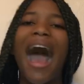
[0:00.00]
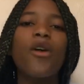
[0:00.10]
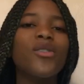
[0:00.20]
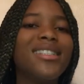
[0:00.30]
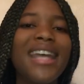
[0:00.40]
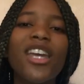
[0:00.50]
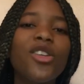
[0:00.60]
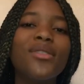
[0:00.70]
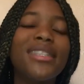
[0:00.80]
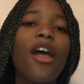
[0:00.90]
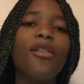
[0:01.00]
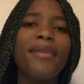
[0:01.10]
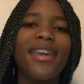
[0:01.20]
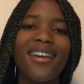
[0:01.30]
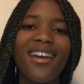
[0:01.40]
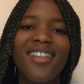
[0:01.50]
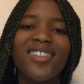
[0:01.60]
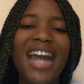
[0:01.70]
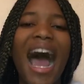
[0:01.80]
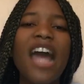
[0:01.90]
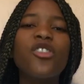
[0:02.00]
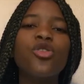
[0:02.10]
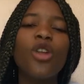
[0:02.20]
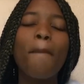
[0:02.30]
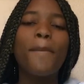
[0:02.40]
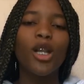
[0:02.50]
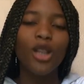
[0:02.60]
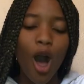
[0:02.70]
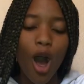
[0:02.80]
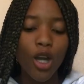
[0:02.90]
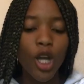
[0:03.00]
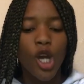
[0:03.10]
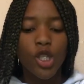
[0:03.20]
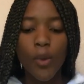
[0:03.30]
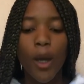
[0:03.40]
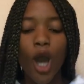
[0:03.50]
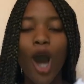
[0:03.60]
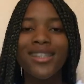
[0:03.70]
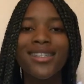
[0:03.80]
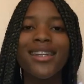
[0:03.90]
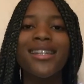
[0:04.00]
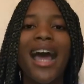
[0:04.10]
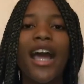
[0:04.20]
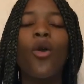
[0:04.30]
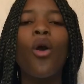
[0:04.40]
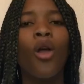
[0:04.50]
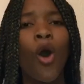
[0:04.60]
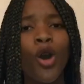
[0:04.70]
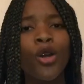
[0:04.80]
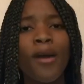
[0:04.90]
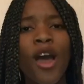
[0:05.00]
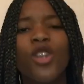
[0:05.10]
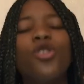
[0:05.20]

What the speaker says: How dare you tell me that I do not belong to a continent I call home?